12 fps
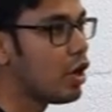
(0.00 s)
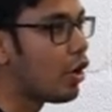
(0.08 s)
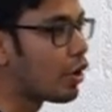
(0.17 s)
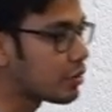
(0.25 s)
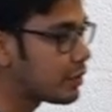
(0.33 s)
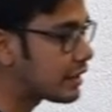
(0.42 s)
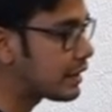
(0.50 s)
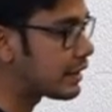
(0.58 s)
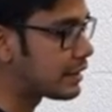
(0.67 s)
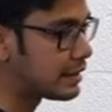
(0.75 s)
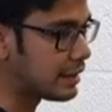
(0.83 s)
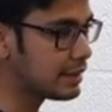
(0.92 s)
automatically
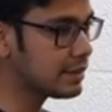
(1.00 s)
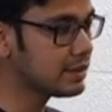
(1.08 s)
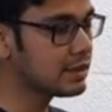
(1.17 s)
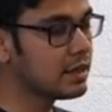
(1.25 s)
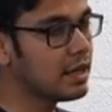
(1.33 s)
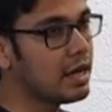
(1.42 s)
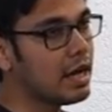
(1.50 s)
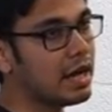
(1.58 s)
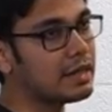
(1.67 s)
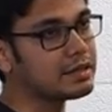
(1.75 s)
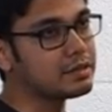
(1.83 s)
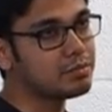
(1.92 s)
get deleted.
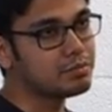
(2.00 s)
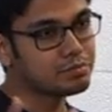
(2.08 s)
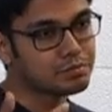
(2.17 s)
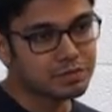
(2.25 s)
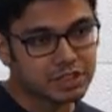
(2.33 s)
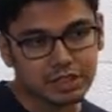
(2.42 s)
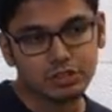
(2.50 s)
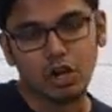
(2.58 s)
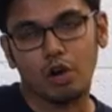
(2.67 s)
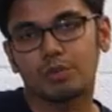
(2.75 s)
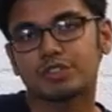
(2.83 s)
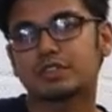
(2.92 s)
And just
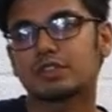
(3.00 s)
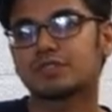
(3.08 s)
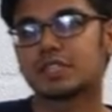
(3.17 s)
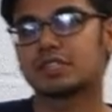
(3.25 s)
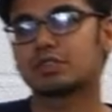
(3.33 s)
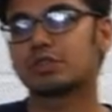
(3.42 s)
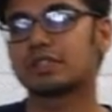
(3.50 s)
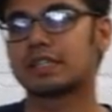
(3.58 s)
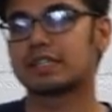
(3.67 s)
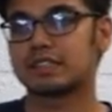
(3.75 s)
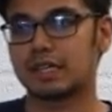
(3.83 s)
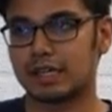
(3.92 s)
opposite of session cookie,
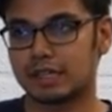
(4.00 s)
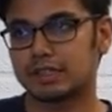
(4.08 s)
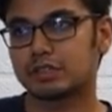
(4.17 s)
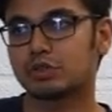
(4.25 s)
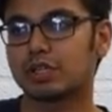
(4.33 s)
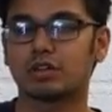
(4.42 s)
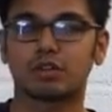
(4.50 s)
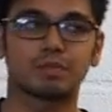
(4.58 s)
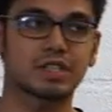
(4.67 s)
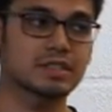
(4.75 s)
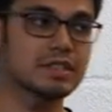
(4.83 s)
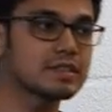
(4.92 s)
there is another cookie called
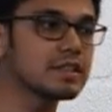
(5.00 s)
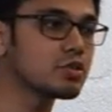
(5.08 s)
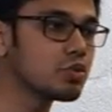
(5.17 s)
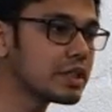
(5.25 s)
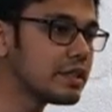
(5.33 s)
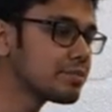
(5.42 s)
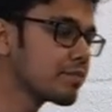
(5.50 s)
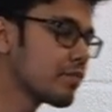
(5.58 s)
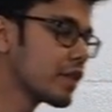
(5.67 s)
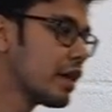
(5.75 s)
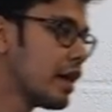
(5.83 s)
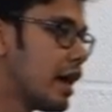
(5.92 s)
persistent cookie.
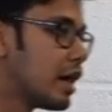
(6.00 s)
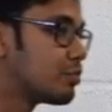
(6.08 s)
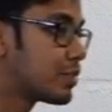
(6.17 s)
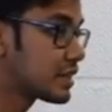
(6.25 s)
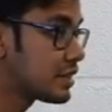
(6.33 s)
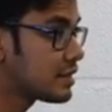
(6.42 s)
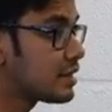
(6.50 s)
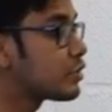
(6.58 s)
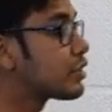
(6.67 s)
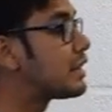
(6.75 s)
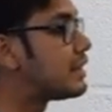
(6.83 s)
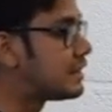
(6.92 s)
And persistent
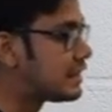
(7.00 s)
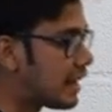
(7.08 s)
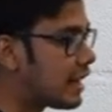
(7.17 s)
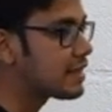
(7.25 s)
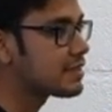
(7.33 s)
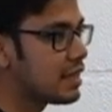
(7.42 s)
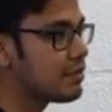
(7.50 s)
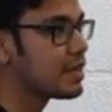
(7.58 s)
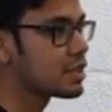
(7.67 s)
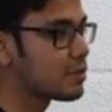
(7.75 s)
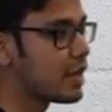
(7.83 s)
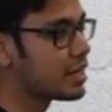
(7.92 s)
cookie does have an
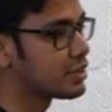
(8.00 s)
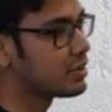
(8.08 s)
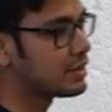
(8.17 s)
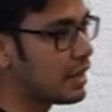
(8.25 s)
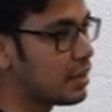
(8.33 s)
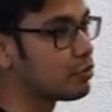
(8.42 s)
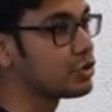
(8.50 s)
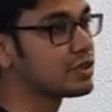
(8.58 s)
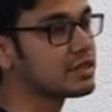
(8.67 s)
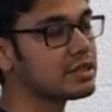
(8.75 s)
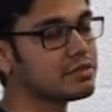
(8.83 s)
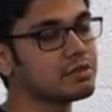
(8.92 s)
expiration time, which
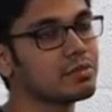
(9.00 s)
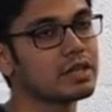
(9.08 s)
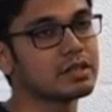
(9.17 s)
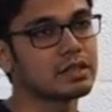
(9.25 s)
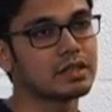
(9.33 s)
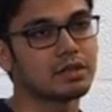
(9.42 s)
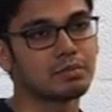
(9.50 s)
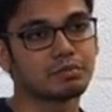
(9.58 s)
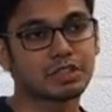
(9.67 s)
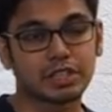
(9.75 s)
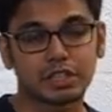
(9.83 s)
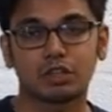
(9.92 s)
is given by the
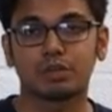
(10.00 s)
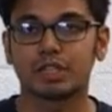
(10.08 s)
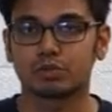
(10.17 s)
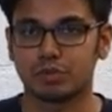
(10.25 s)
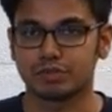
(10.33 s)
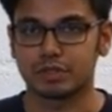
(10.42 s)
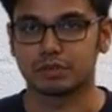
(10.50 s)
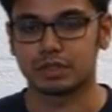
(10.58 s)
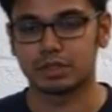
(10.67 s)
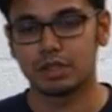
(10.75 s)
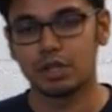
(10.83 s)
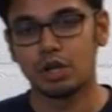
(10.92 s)
creator of that web
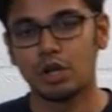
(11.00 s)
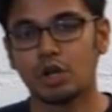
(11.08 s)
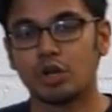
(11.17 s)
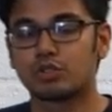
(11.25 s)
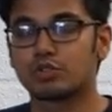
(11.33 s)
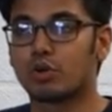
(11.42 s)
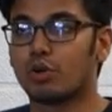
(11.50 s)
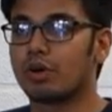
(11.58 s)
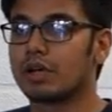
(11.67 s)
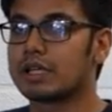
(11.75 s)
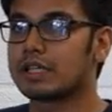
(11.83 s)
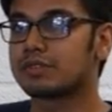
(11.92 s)
server. So
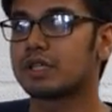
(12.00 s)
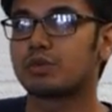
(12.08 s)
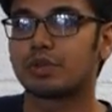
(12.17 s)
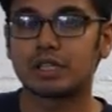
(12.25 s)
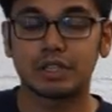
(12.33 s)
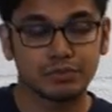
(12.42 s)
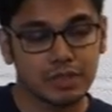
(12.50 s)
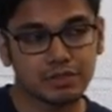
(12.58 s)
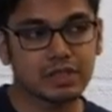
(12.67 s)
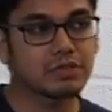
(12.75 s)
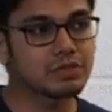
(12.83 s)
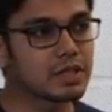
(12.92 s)
even if
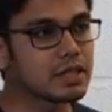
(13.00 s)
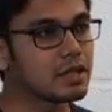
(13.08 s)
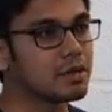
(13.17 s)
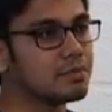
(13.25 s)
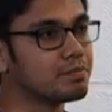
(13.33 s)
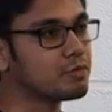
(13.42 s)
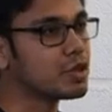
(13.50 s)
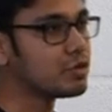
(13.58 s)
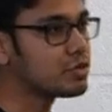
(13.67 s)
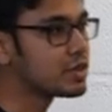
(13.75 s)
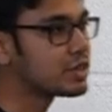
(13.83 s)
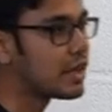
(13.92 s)
the
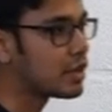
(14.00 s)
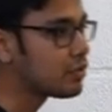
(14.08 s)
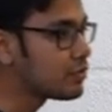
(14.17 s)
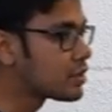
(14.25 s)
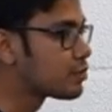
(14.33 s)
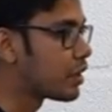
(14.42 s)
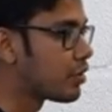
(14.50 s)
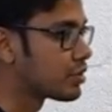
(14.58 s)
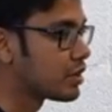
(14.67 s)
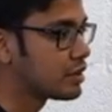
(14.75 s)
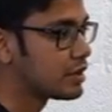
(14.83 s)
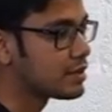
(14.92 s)
user turn off his
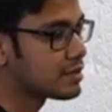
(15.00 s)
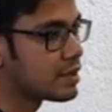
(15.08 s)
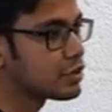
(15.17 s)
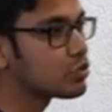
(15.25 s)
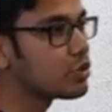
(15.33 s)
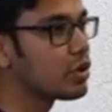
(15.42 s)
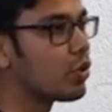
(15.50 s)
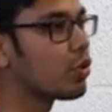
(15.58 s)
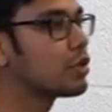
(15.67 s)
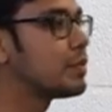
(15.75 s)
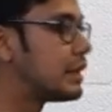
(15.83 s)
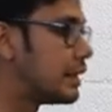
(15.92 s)
browser, this session cookie
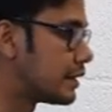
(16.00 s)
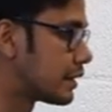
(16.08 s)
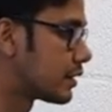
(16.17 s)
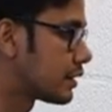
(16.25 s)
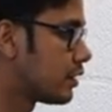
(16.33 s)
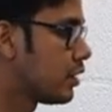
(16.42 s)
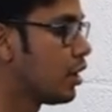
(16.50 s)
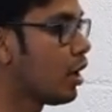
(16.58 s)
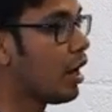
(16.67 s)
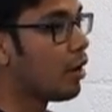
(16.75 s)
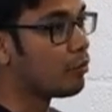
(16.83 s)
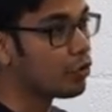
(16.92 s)
won't be deleted.
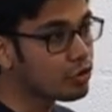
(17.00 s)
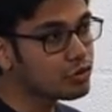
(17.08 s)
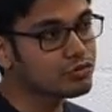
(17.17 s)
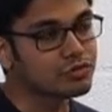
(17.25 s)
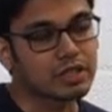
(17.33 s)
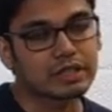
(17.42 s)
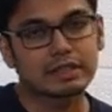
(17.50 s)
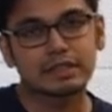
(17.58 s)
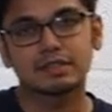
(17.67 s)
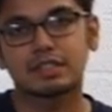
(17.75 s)
Moreover, this